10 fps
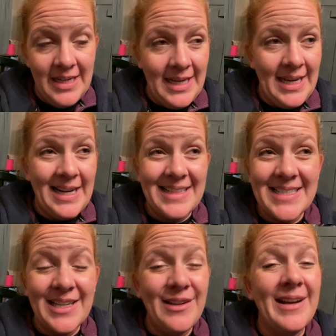And I can
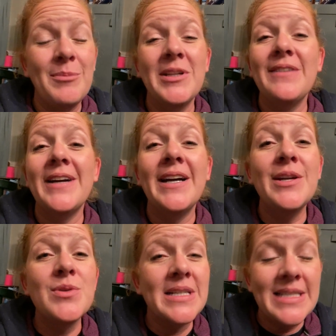tell you, I believe
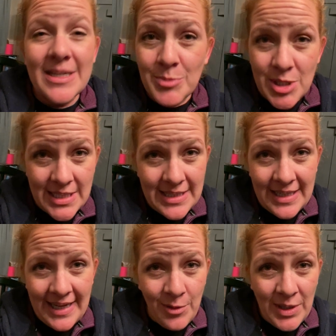110%
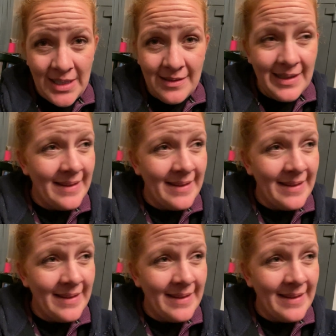that he will,